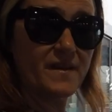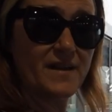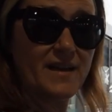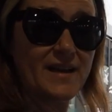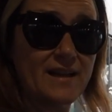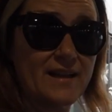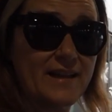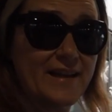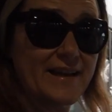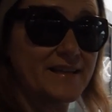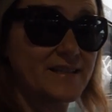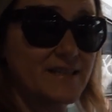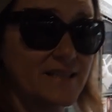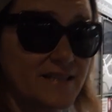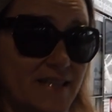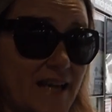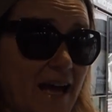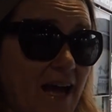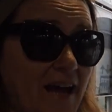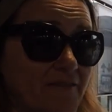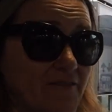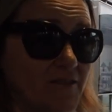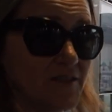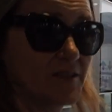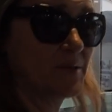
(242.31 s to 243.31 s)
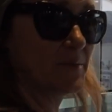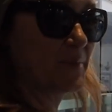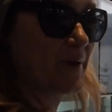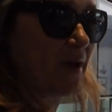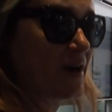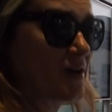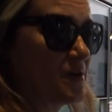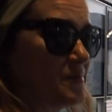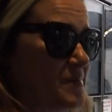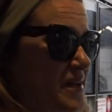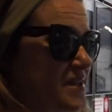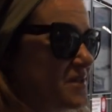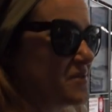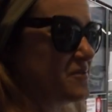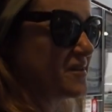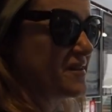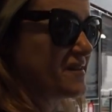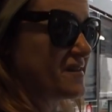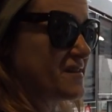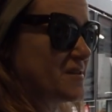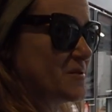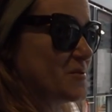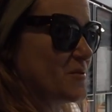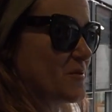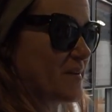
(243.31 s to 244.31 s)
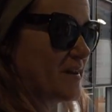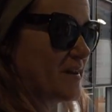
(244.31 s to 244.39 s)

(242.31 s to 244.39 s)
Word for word: the Collector Tavern at Parramatta is still